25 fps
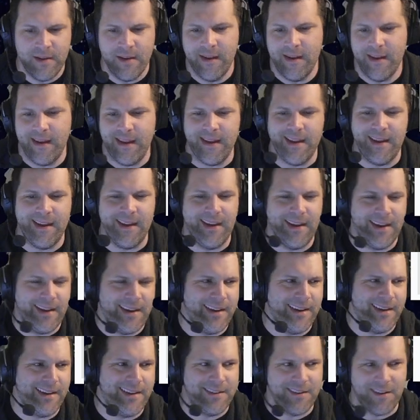
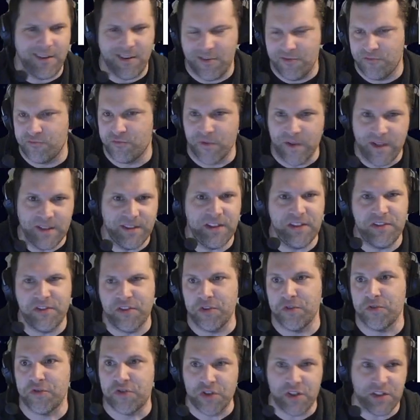and really
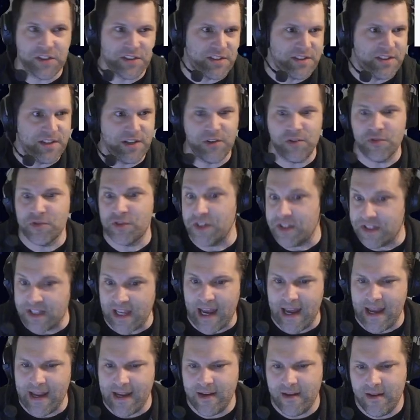they're just there to
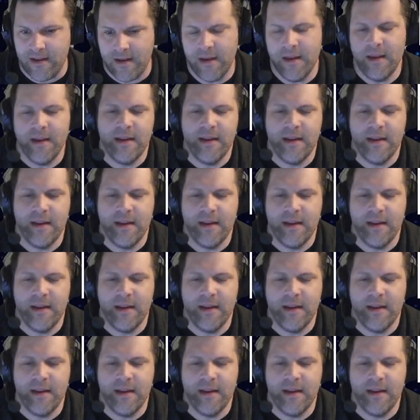die,